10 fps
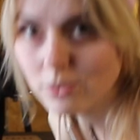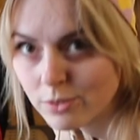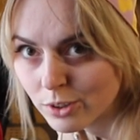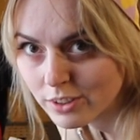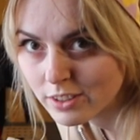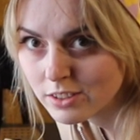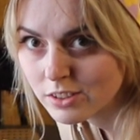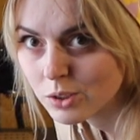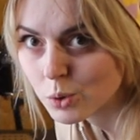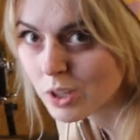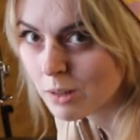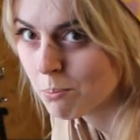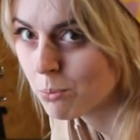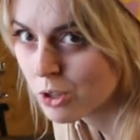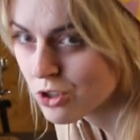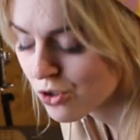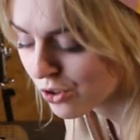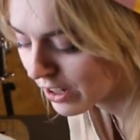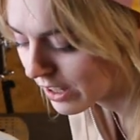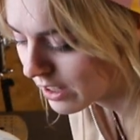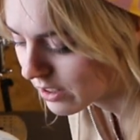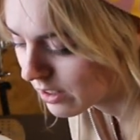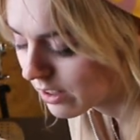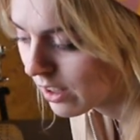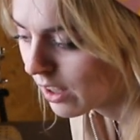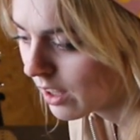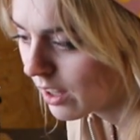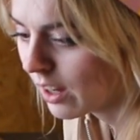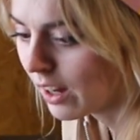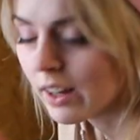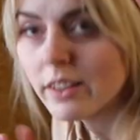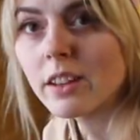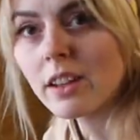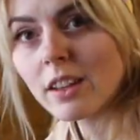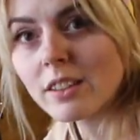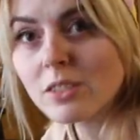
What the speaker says: For this to keep moisture in, the